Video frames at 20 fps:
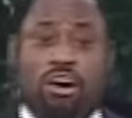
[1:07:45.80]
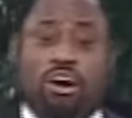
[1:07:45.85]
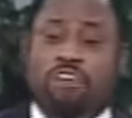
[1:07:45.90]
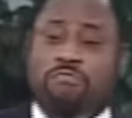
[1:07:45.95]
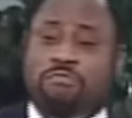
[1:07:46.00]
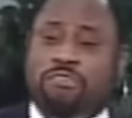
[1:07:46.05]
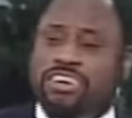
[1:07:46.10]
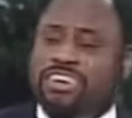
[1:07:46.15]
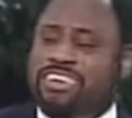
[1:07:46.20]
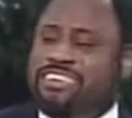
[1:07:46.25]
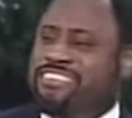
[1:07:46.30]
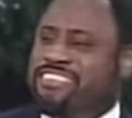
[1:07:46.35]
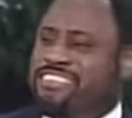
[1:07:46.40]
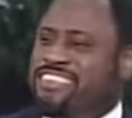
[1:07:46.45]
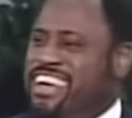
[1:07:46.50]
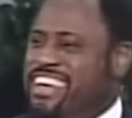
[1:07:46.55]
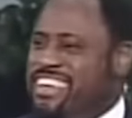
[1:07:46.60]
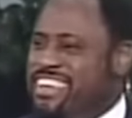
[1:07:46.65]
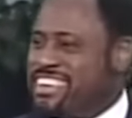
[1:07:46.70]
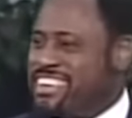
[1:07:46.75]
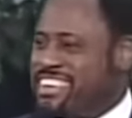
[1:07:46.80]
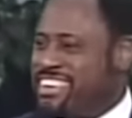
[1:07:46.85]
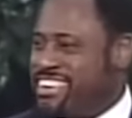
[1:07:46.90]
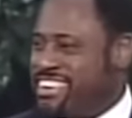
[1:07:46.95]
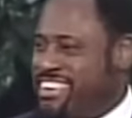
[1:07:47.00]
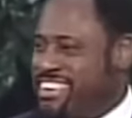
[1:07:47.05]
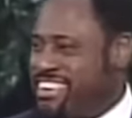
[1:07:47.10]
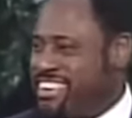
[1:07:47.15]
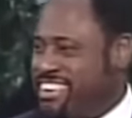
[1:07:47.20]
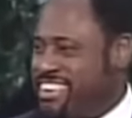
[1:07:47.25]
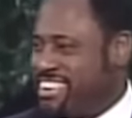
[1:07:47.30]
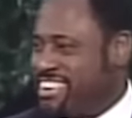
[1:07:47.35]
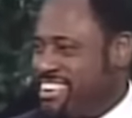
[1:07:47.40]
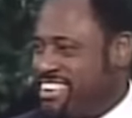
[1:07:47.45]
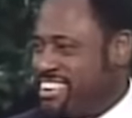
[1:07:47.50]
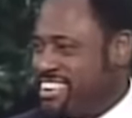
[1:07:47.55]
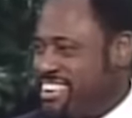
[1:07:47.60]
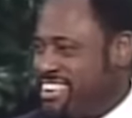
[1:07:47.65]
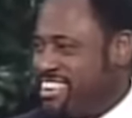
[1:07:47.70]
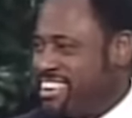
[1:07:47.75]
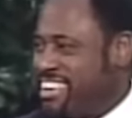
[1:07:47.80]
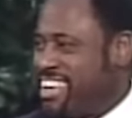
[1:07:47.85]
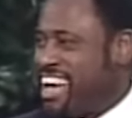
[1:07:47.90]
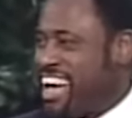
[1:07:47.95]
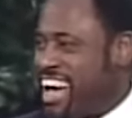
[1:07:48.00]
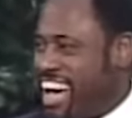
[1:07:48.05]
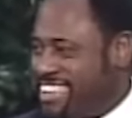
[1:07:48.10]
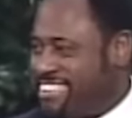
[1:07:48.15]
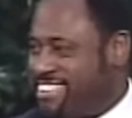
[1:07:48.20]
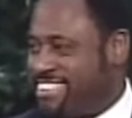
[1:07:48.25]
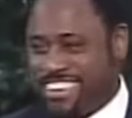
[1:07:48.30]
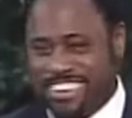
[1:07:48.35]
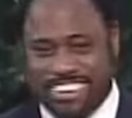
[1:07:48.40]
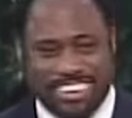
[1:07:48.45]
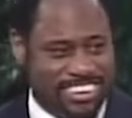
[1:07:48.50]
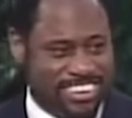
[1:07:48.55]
offer his son, Isaac.